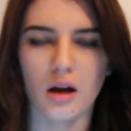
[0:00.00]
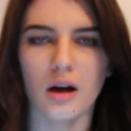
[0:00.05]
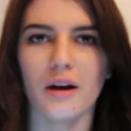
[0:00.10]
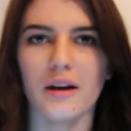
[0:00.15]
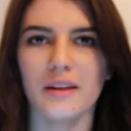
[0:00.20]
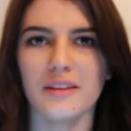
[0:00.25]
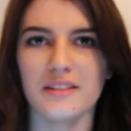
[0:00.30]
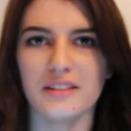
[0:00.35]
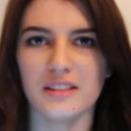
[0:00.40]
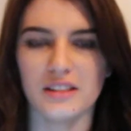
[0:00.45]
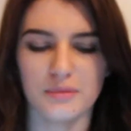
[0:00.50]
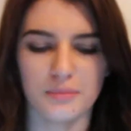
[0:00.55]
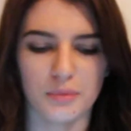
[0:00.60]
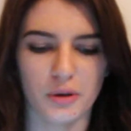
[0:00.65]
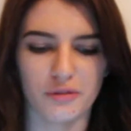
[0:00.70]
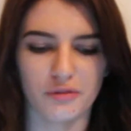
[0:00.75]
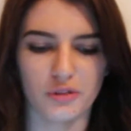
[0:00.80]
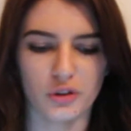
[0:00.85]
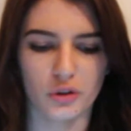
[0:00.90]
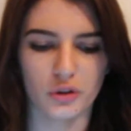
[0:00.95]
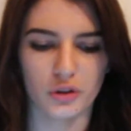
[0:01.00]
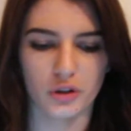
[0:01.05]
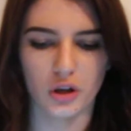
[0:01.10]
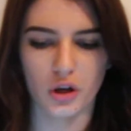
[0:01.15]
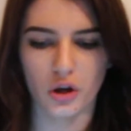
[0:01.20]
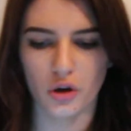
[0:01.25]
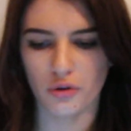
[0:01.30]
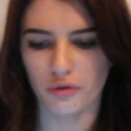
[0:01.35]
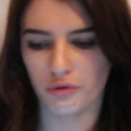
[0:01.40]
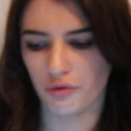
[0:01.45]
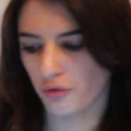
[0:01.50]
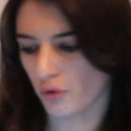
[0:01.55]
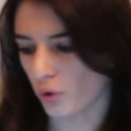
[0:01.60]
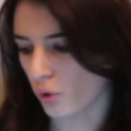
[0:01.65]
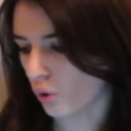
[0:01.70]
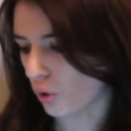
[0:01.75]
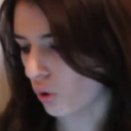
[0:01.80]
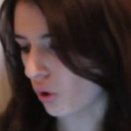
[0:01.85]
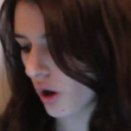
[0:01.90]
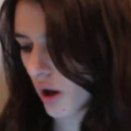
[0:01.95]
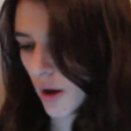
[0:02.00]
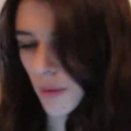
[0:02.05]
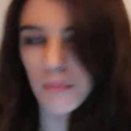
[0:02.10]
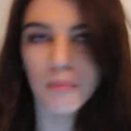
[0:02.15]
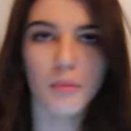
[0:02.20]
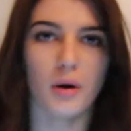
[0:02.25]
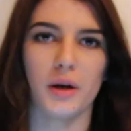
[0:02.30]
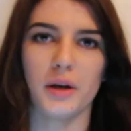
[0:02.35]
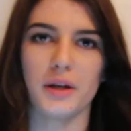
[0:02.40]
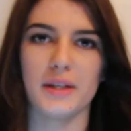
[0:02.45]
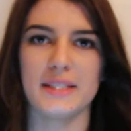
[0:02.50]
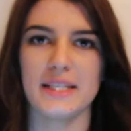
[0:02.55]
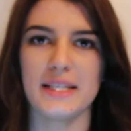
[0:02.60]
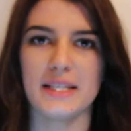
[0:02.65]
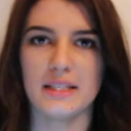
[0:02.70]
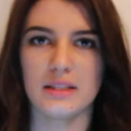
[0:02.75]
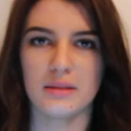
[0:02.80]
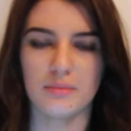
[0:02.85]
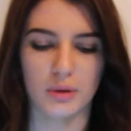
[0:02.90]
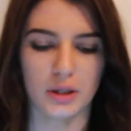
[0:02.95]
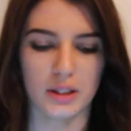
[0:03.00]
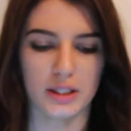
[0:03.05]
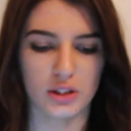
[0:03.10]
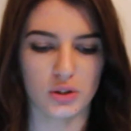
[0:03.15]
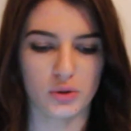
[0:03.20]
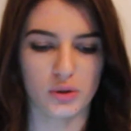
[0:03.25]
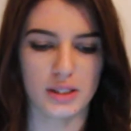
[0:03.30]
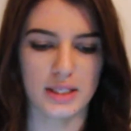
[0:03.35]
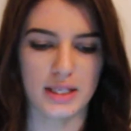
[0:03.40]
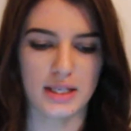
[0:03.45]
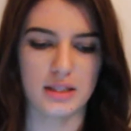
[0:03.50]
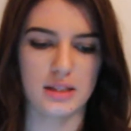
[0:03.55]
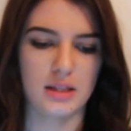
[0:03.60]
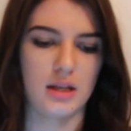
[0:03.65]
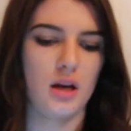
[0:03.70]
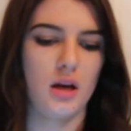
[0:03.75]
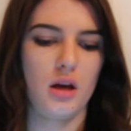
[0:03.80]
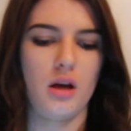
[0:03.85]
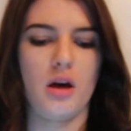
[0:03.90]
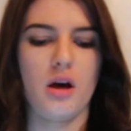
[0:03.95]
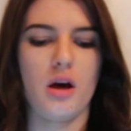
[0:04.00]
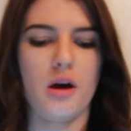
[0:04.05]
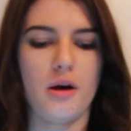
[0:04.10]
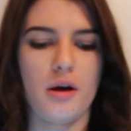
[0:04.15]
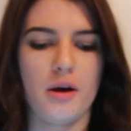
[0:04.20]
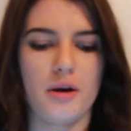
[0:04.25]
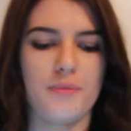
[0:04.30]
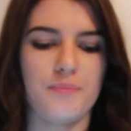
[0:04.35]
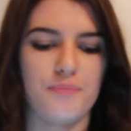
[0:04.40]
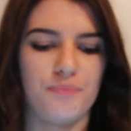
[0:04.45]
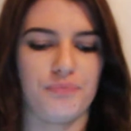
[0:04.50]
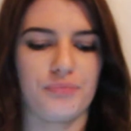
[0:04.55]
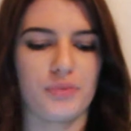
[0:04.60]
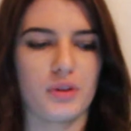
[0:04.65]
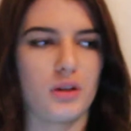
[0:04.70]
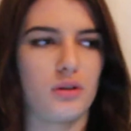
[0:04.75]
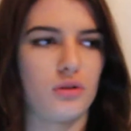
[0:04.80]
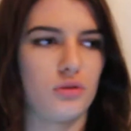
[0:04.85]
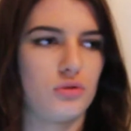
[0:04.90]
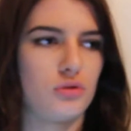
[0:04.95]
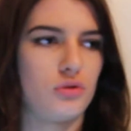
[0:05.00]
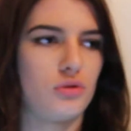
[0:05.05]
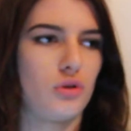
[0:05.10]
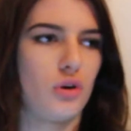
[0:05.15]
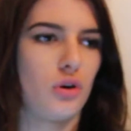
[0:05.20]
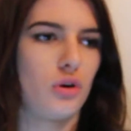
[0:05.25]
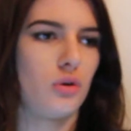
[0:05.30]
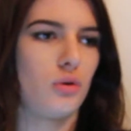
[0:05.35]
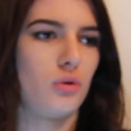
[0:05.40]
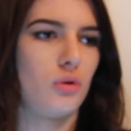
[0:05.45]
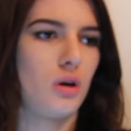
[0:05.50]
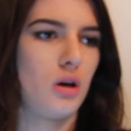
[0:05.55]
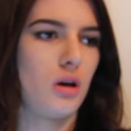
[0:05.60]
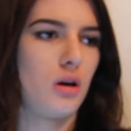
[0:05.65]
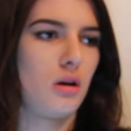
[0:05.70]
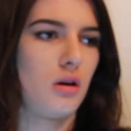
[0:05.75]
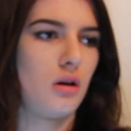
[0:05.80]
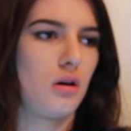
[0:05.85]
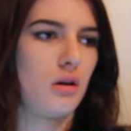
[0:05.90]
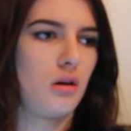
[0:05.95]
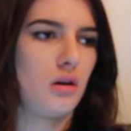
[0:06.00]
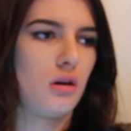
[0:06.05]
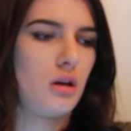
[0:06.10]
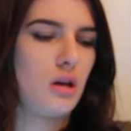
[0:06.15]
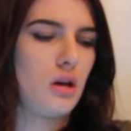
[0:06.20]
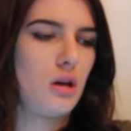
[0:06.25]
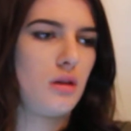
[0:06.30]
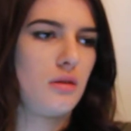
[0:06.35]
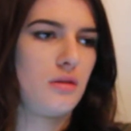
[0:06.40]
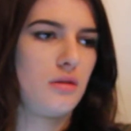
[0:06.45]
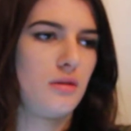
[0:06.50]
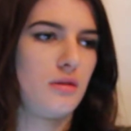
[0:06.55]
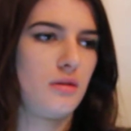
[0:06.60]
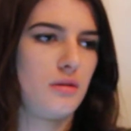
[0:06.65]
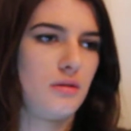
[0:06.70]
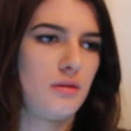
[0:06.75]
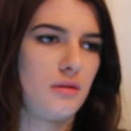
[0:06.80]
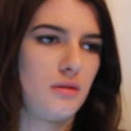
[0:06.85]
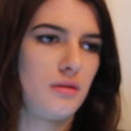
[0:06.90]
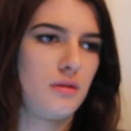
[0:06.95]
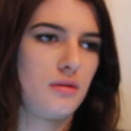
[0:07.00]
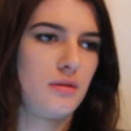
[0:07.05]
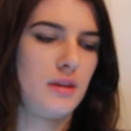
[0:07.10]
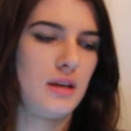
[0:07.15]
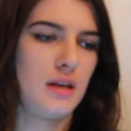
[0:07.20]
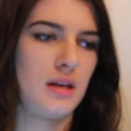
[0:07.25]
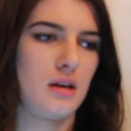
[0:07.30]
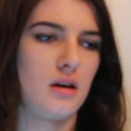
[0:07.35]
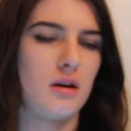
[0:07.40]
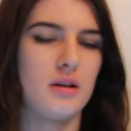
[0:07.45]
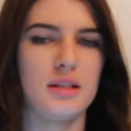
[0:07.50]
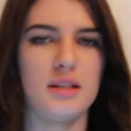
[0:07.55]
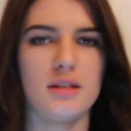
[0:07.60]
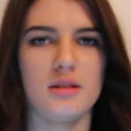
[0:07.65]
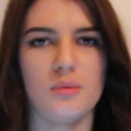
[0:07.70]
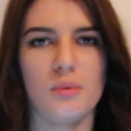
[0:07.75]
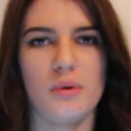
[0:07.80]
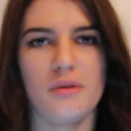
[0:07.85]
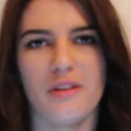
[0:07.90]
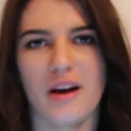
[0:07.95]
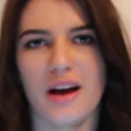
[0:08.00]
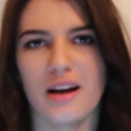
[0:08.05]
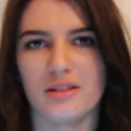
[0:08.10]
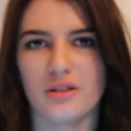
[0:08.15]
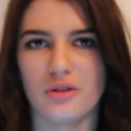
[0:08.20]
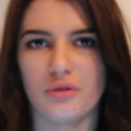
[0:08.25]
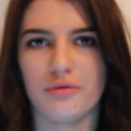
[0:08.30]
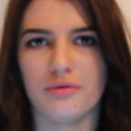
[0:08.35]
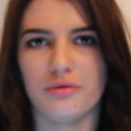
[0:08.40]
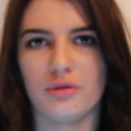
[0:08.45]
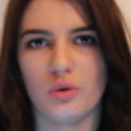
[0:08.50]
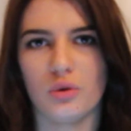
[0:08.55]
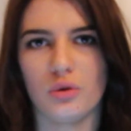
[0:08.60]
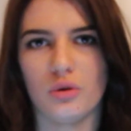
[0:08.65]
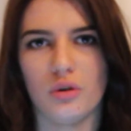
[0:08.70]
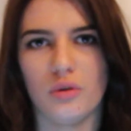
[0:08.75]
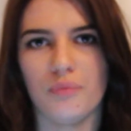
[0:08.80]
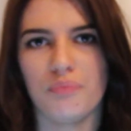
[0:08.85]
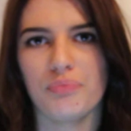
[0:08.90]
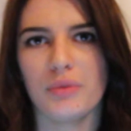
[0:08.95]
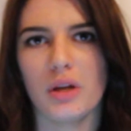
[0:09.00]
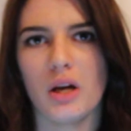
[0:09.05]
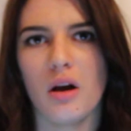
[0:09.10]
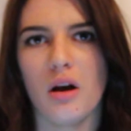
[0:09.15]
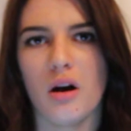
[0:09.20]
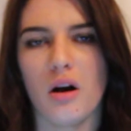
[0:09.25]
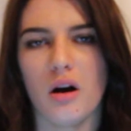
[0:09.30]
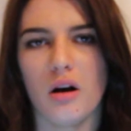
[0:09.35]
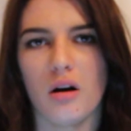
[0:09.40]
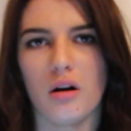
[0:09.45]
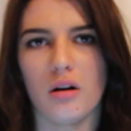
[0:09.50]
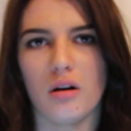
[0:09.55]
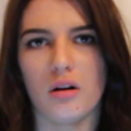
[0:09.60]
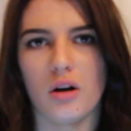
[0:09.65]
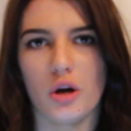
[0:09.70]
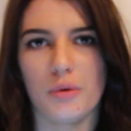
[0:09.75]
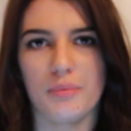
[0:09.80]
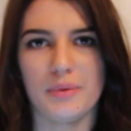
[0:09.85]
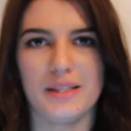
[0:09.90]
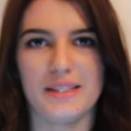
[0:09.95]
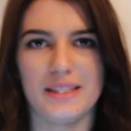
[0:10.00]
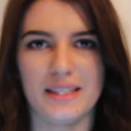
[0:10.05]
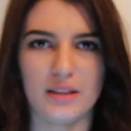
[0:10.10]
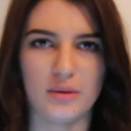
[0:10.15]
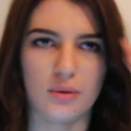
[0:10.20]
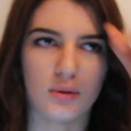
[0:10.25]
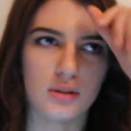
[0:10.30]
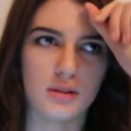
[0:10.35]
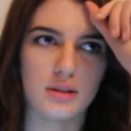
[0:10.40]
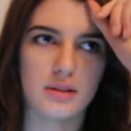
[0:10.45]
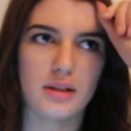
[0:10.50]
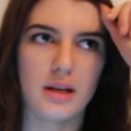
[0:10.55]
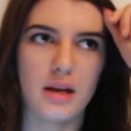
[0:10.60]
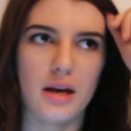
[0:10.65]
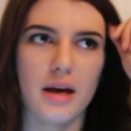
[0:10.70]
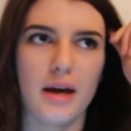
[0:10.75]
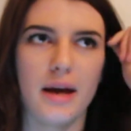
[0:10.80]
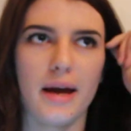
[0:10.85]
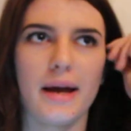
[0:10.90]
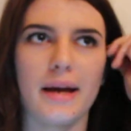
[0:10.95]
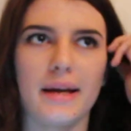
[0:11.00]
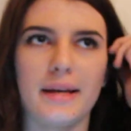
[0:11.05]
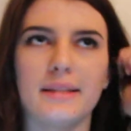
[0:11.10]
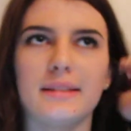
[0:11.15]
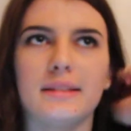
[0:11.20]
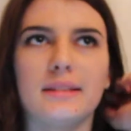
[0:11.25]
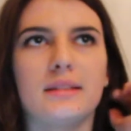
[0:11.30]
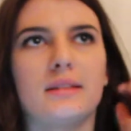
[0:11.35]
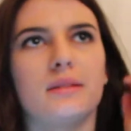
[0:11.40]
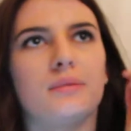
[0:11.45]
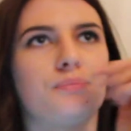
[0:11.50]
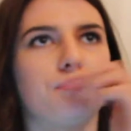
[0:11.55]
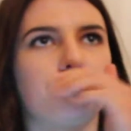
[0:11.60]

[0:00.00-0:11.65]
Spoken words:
Hi, this is my vlog for my initial ideas. So the ideas that we've had for our opening sequence is